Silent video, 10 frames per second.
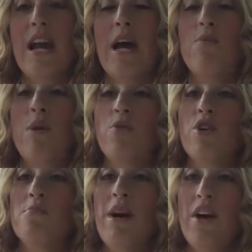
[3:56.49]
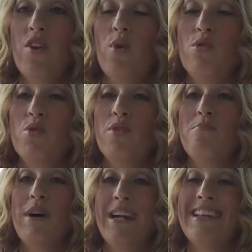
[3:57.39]
And when we're a model, we're sort of
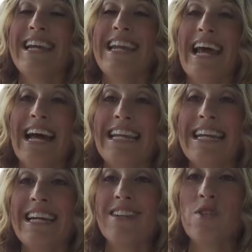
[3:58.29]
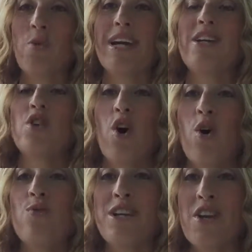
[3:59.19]
modeling and adding to what kids
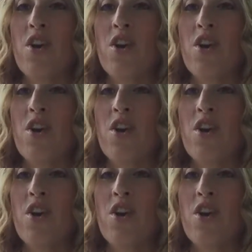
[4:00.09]
already